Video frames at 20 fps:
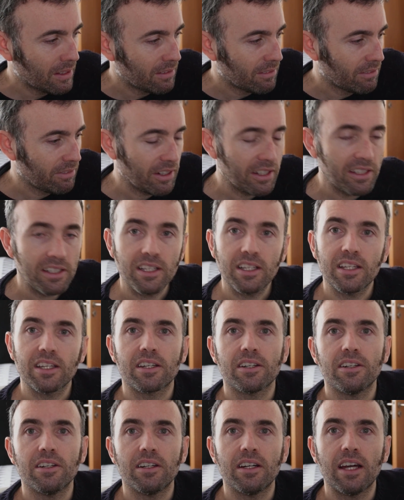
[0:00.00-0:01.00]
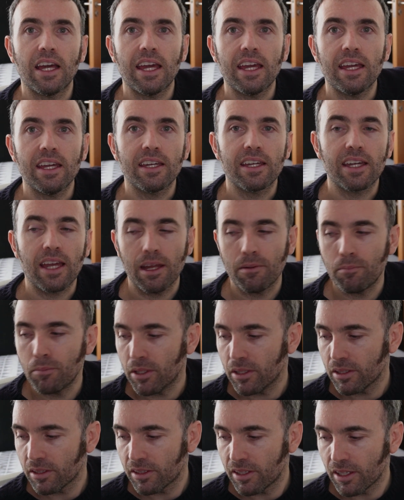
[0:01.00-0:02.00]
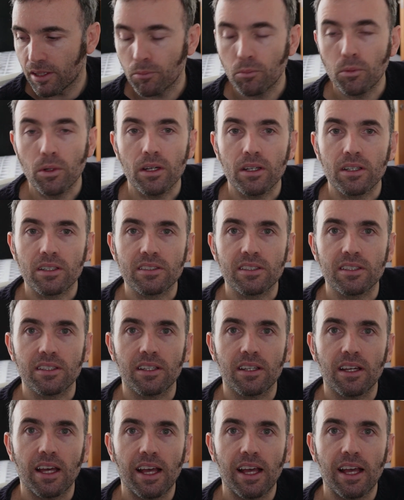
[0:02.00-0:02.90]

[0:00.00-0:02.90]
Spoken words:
finally got a camera that works